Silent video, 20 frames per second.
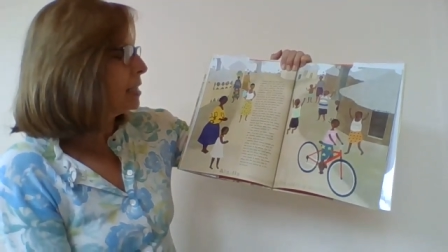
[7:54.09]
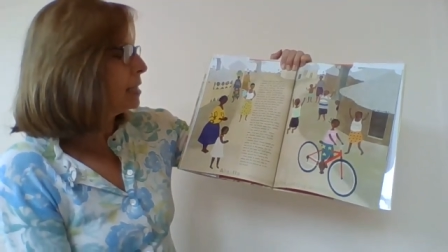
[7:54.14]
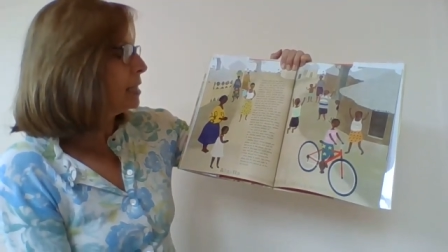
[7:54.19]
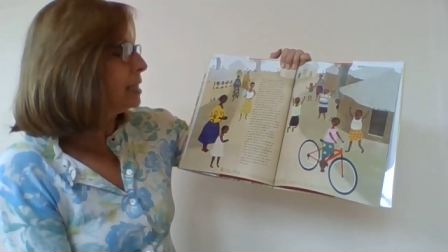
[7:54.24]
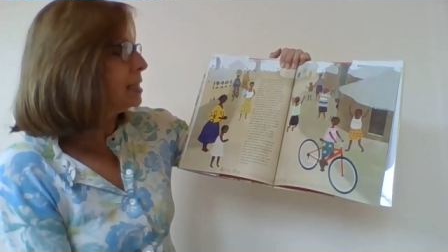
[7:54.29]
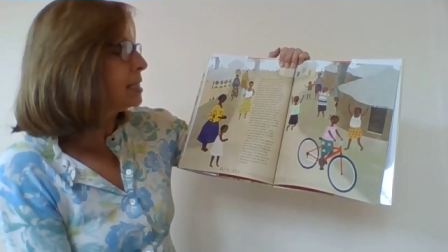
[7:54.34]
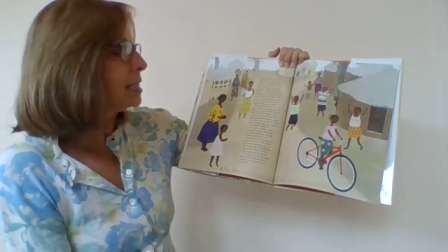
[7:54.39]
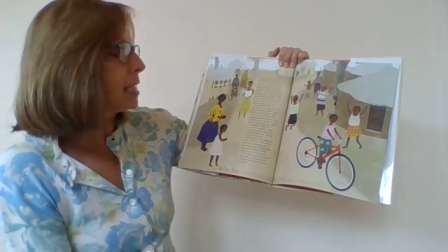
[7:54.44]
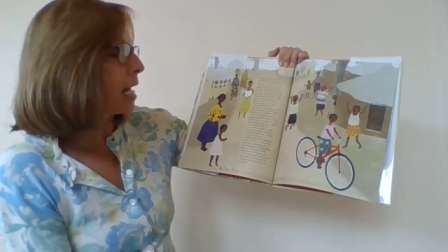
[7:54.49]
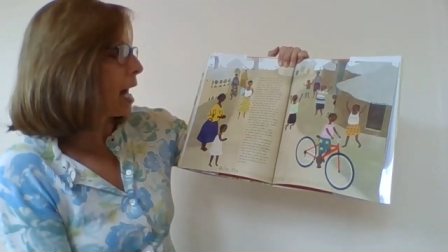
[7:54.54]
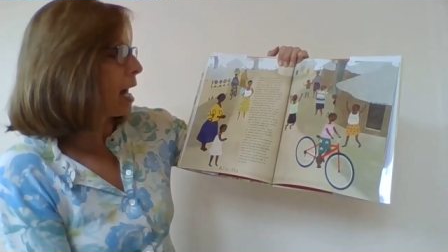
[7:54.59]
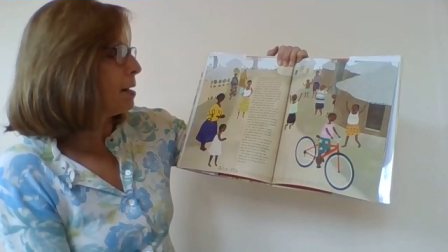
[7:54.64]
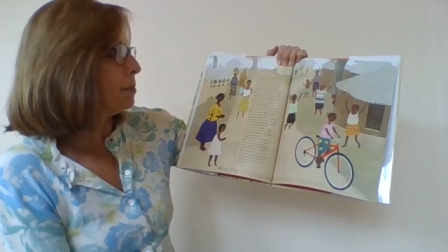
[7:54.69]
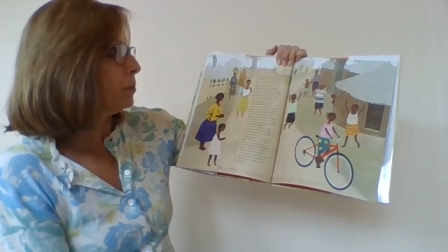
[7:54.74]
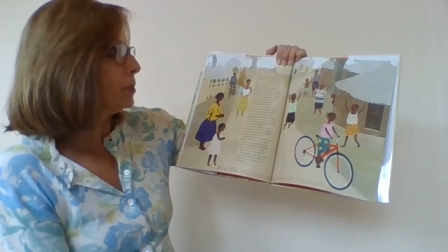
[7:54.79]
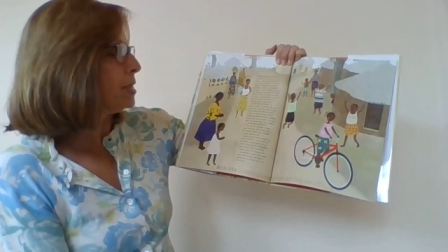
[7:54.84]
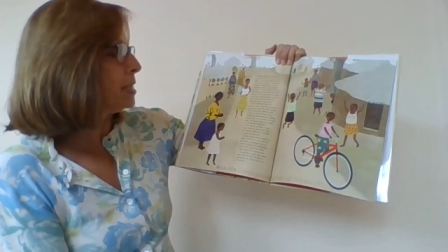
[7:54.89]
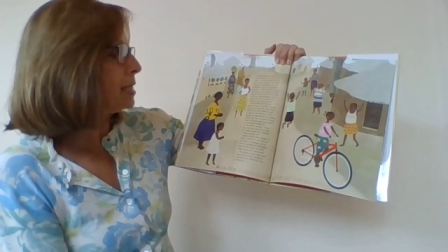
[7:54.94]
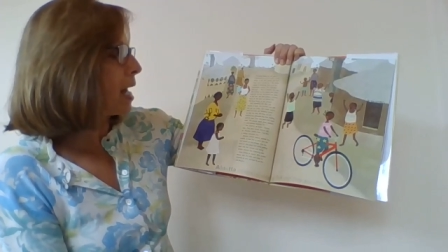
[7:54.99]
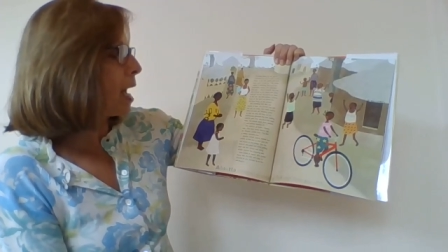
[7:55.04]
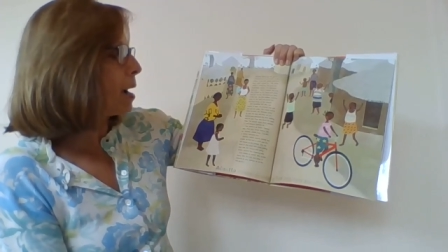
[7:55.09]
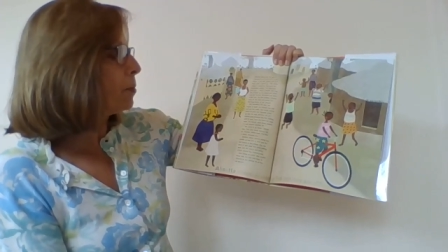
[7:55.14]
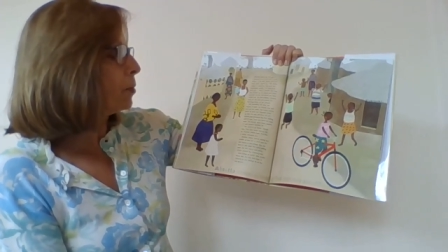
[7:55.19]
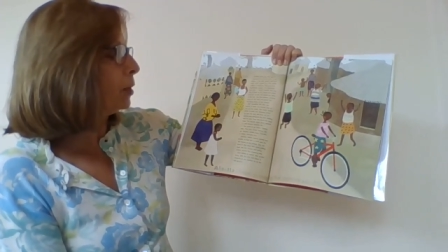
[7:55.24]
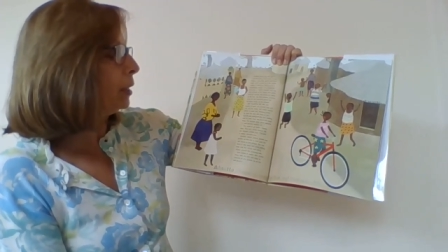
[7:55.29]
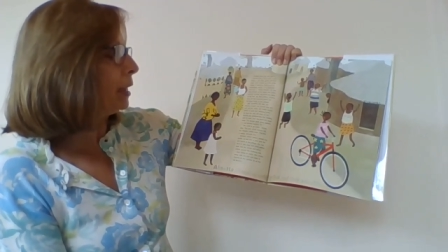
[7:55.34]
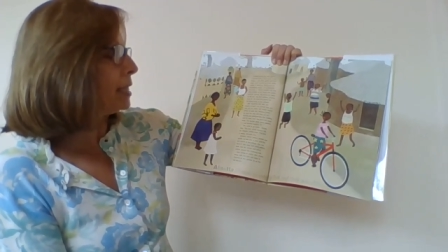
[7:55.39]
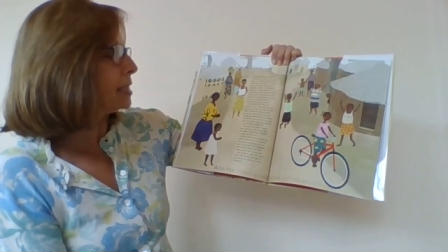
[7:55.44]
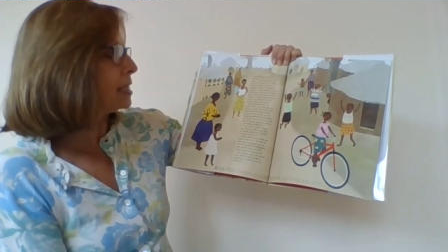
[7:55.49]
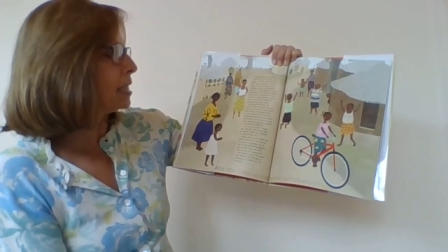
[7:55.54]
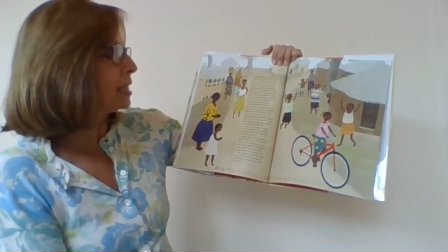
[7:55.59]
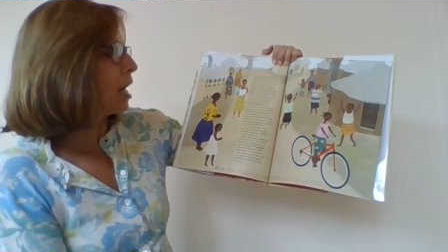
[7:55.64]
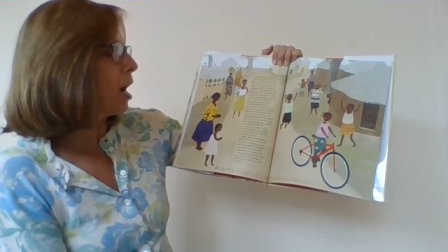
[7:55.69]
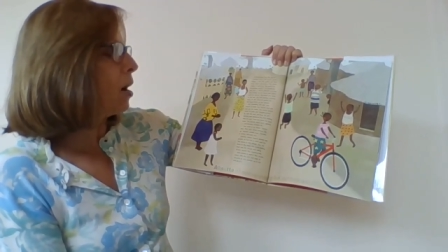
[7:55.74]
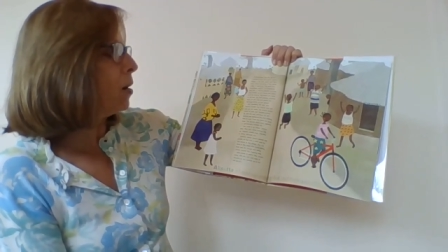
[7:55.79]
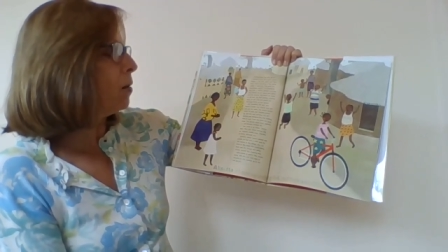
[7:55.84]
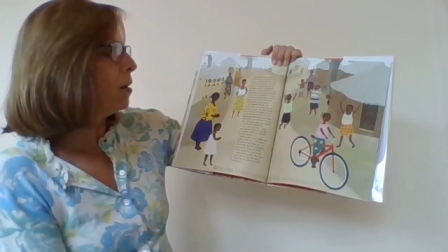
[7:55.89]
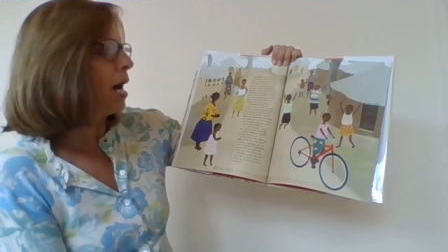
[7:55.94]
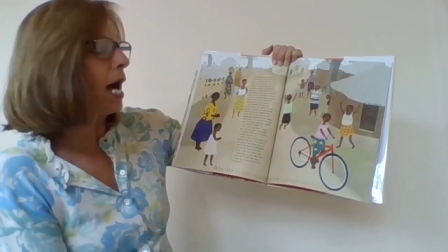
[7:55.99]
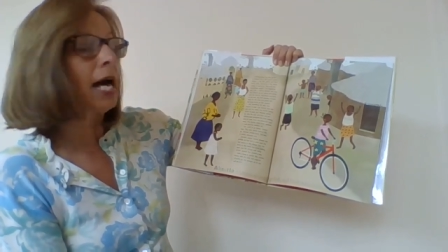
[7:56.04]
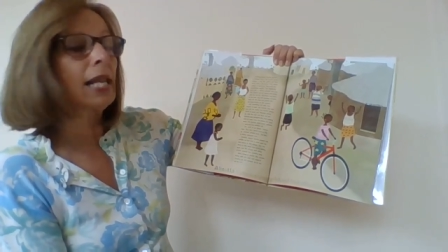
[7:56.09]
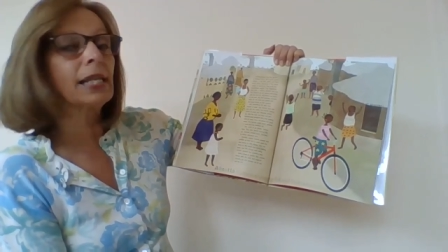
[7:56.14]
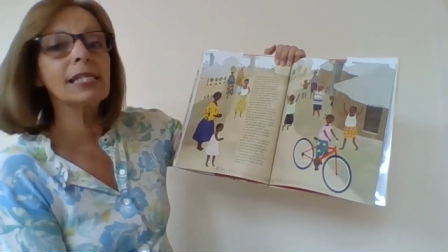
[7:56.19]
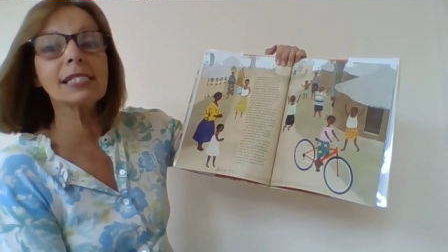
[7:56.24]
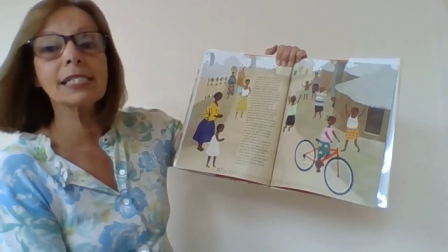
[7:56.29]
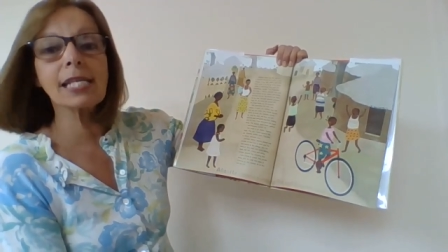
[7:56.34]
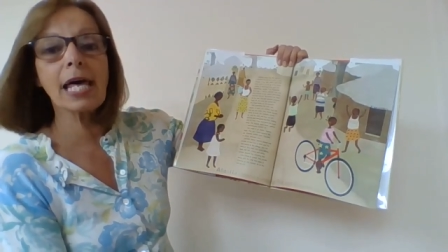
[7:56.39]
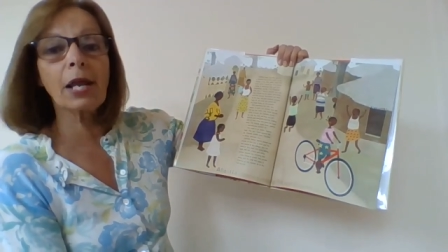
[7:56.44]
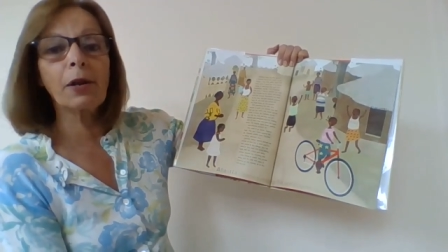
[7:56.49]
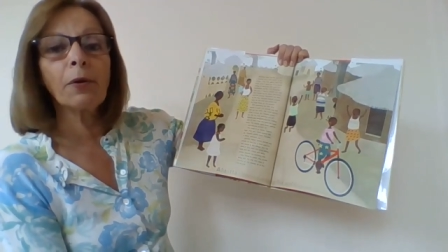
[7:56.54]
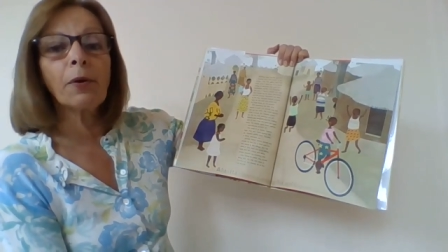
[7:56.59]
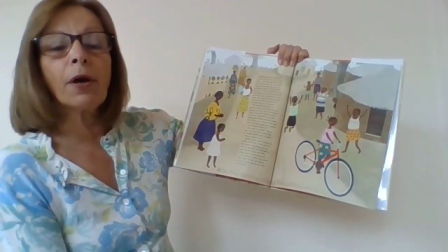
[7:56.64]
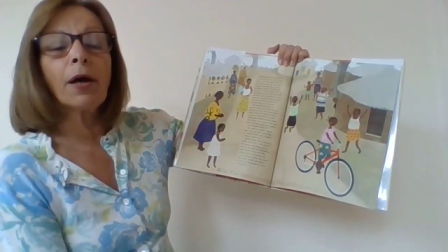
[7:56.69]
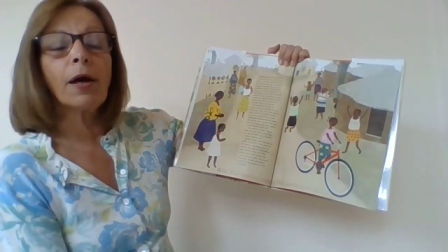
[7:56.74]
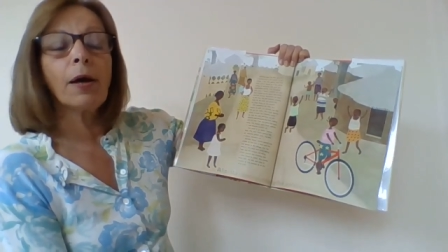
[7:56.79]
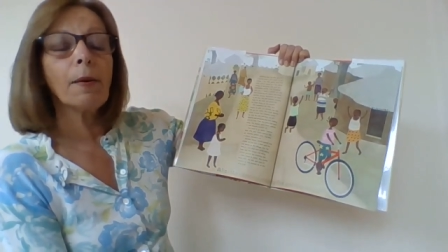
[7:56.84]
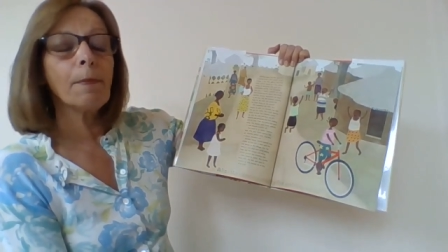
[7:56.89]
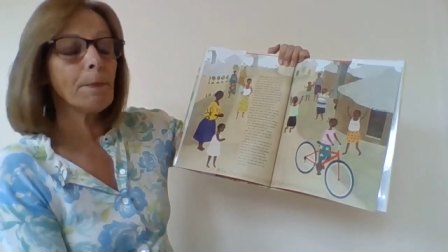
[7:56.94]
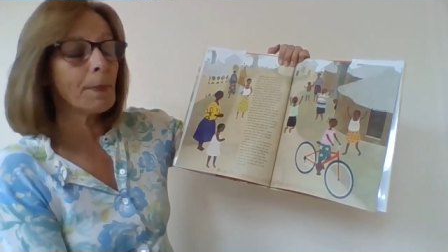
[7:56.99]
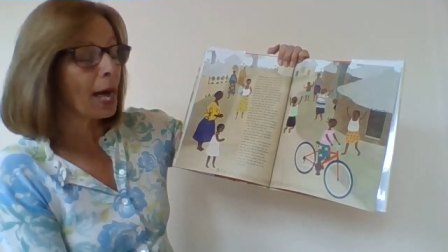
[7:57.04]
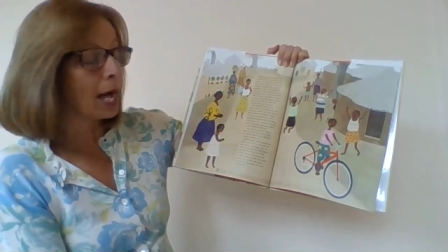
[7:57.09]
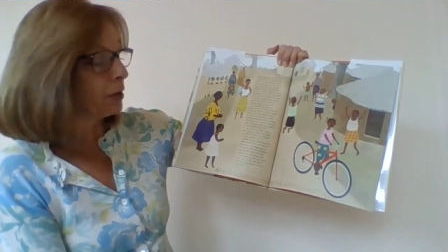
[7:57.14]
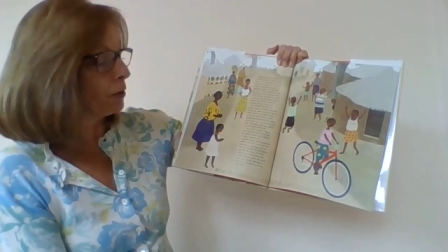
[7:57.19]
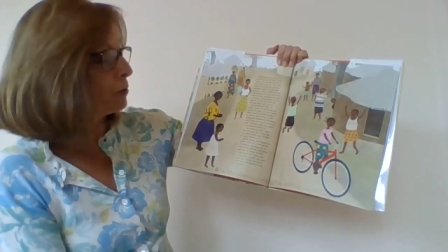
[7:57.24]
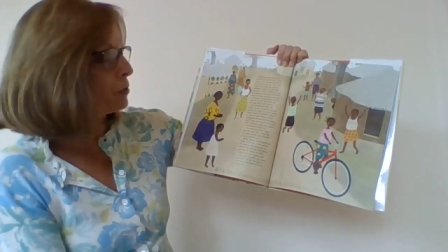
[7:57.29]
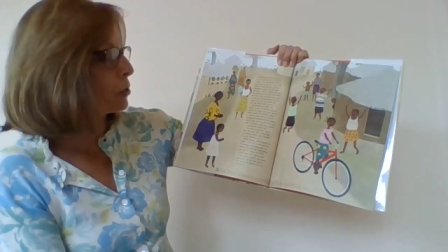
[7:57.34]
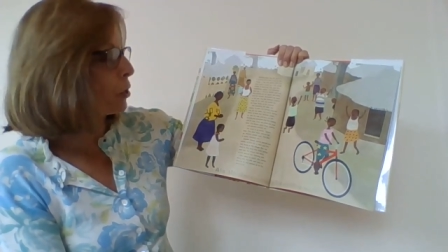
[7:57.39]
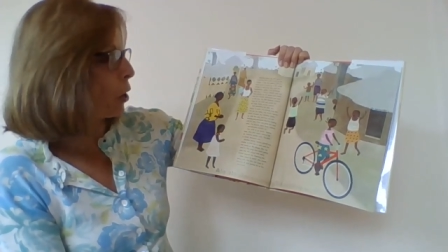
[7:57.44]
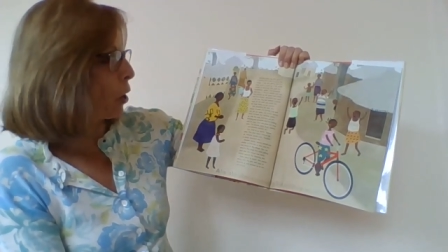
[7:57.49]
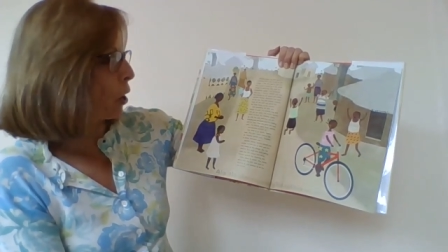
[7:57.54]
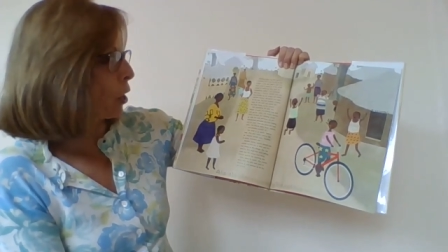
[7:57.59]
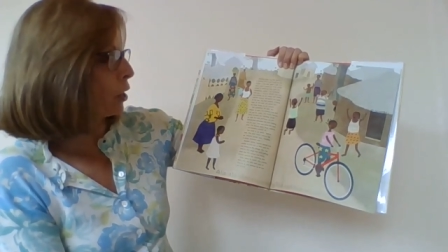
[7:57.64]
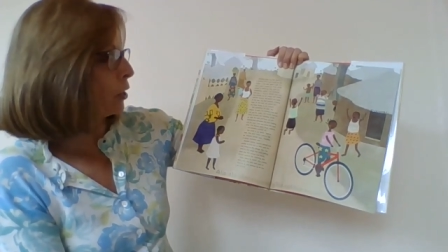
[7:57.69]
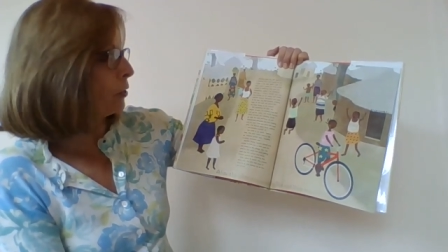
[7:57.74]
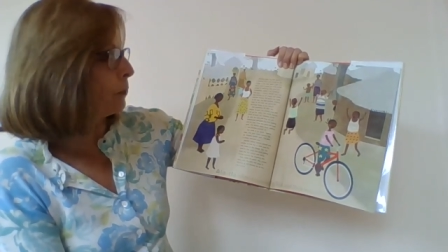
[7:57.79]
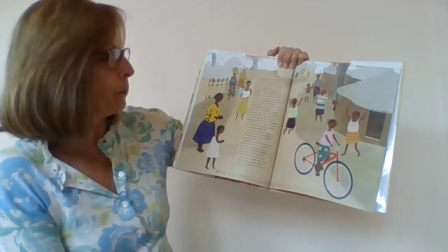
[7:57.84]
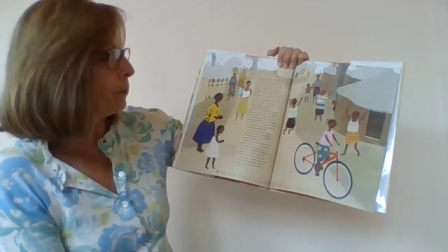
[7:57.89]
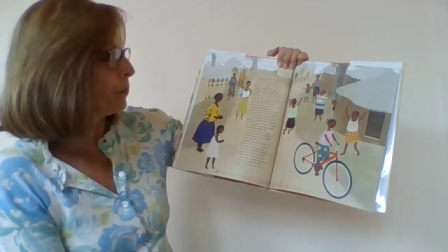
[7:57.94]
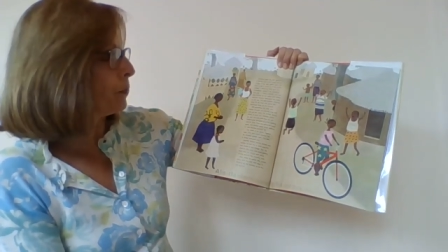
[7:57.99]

This time, when Samara lets go, Alisetta pedals hard.